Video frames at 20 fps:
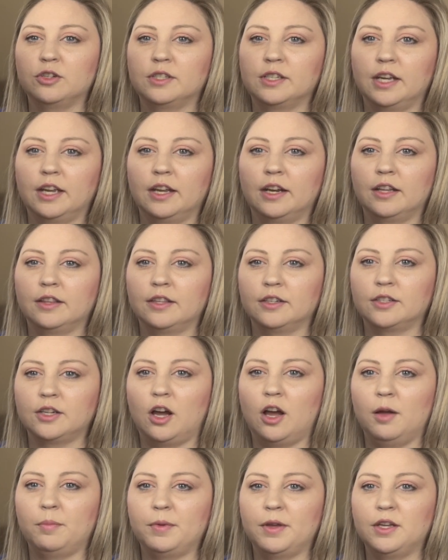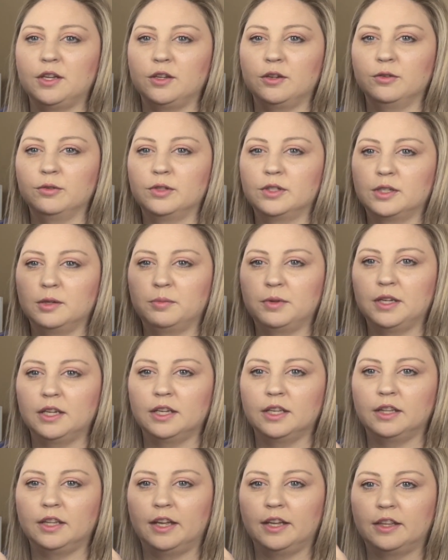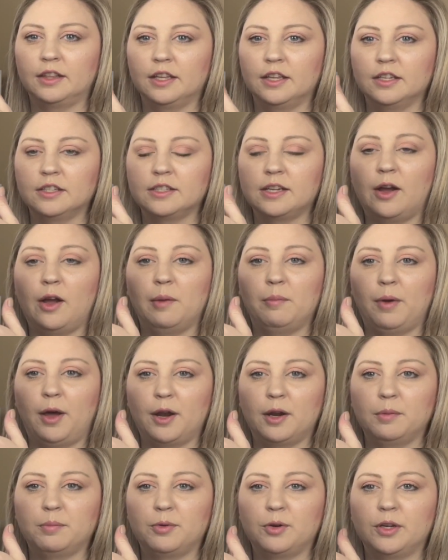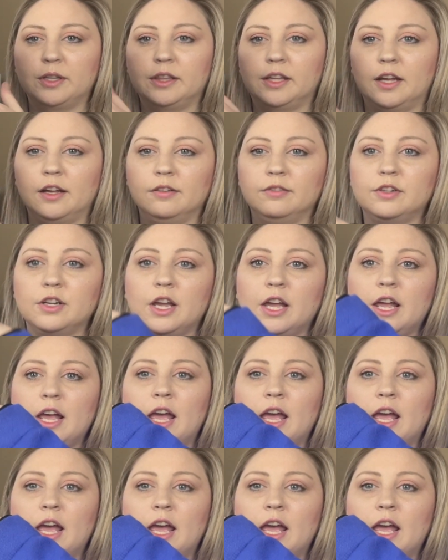in at the top. It used to be like this. Now I bought it pre-loved.